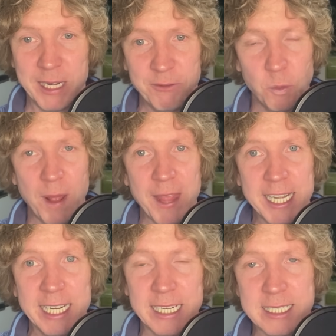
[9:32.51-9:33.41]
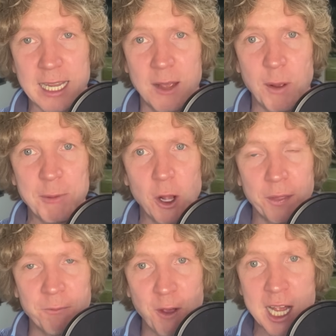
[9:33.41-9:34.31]
Even when they needed, when we got
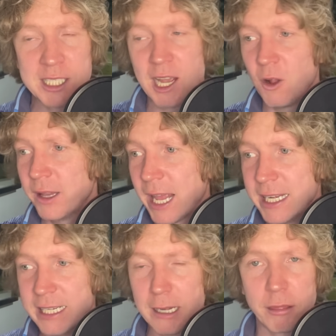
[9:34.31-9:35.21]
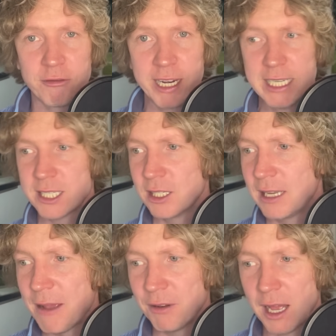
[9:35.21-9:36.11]
the first goal and they needed 3 to
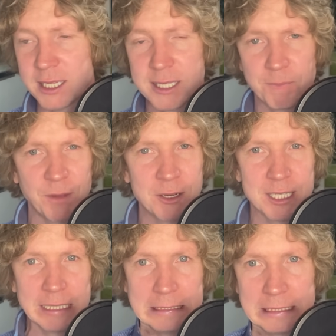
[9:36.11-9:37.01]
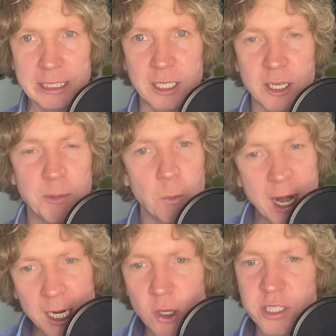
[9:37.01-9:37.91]
level us, I was like, oh, you don't know. But when
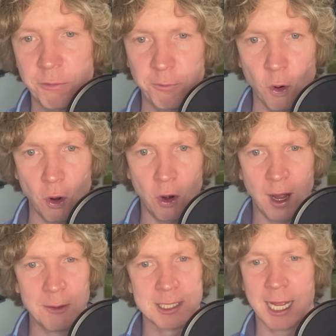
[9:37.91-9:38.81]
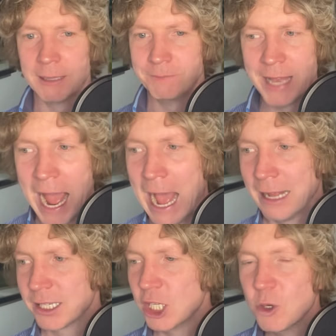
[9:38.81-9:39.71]
it got to 4, I was like, nah,
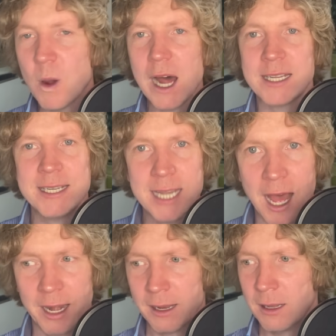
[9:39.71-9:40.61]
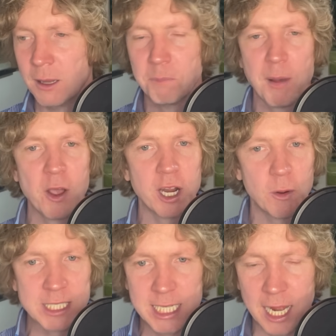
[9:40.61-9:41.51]
you are done. Bodo
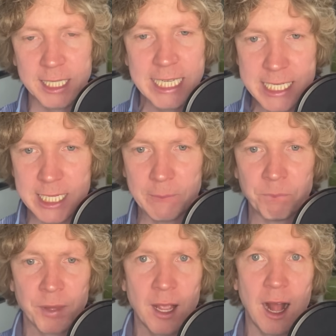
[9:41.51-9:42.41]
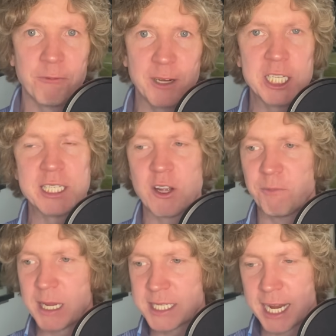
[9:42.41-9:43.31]
are done. And listen, I'll finish this off
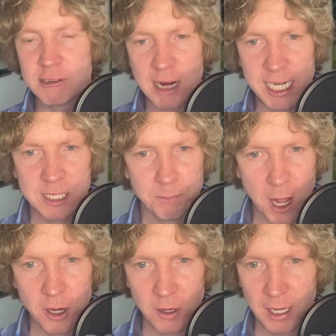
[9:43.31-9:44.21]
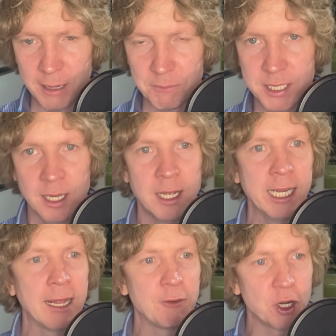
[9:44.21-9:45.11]
by saying credit to Bodo Glimt.
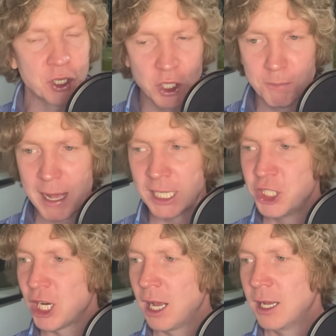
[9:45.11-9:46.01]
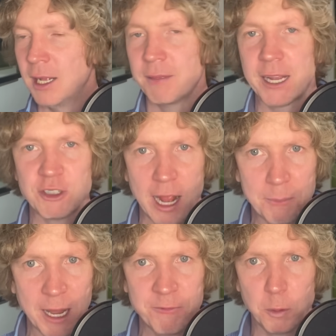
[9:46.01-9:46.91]
They've got a good manager. They try and
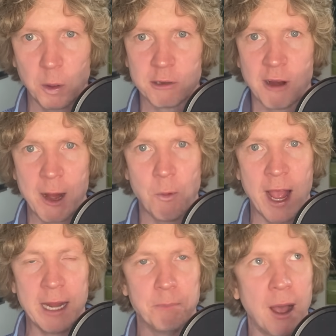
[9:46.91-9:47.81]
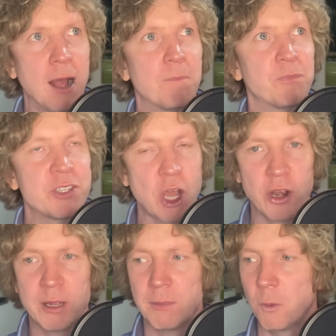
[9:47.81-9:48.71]
play football the right way. But
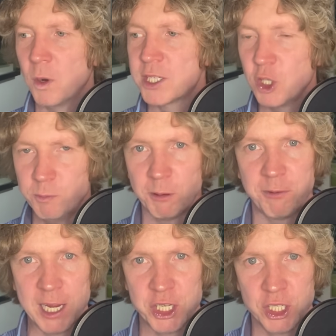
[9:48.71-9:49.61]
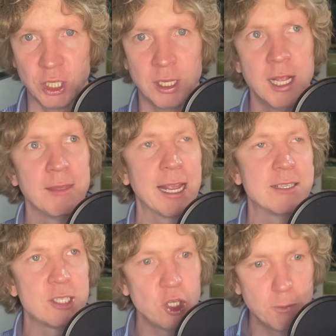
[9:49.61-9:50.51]
Tottenham were too professional, they had
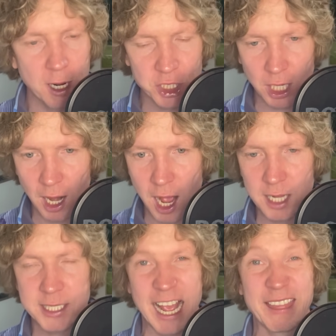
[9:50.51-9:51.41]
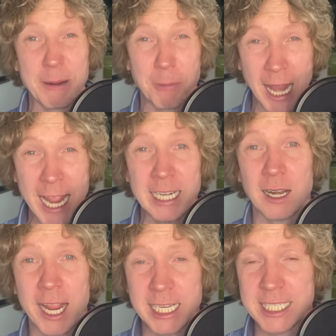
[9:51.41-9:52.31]
too much class, and they played
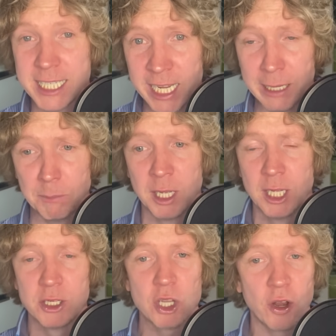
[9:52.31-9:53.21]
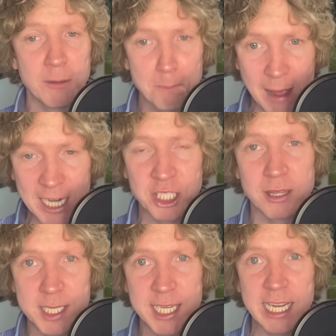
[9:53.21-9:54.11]
like a team. Tottenham matched
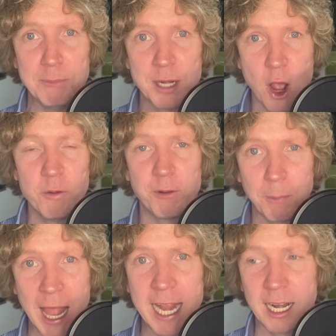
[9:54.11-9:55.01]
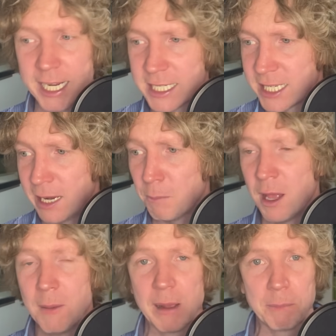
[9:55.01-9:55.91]
the team known for playing like a team
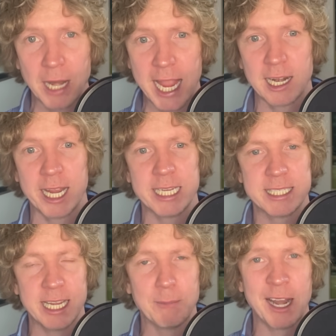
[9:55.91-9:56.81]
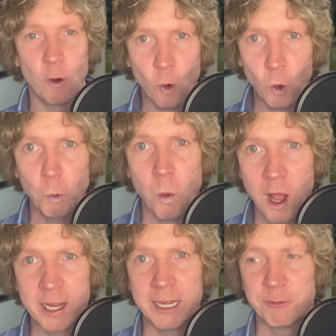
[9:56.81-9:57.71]
by playing like a team and all
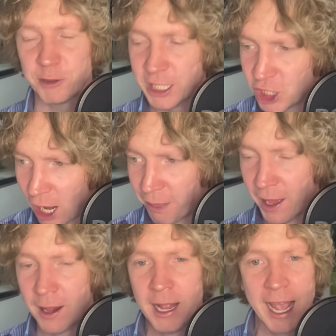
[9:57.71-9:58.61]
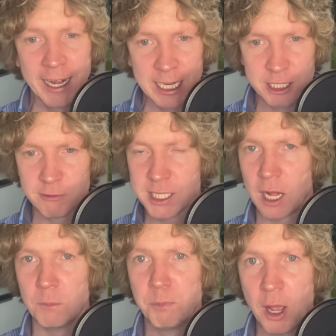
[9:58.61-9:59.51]
working for each other. And as a
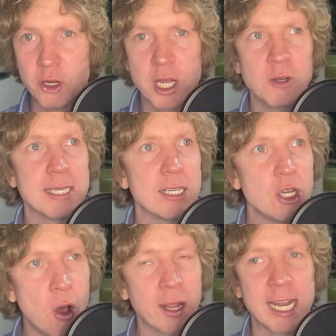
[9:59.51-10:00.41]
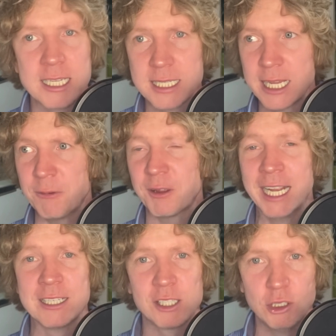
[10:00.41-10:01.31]
result, Bodo did not get a sniff
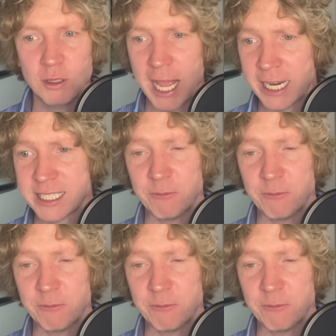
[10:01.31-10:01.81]
in 2 legs.